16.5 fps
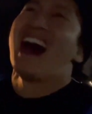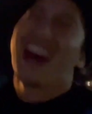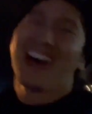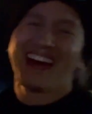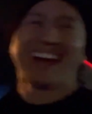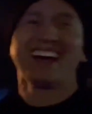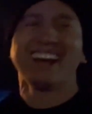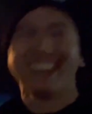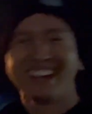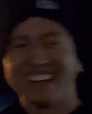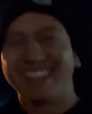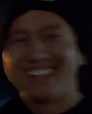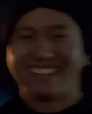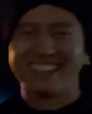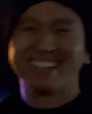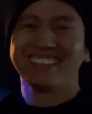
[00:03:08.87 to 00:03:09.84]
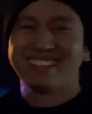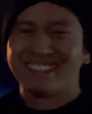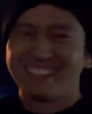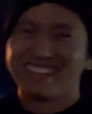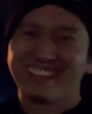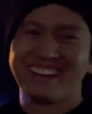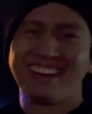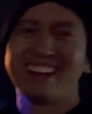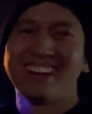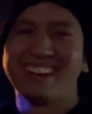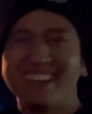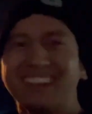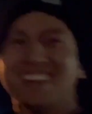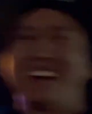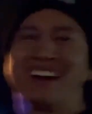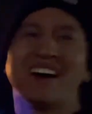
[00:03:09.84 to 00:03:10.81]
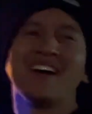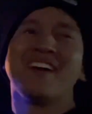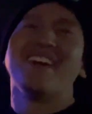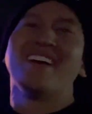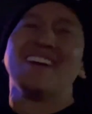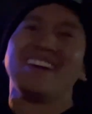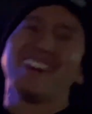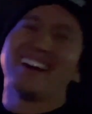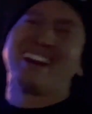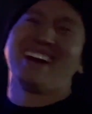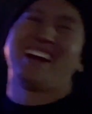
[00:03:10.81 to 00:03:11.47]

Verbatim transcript: Gotta see this live. Live.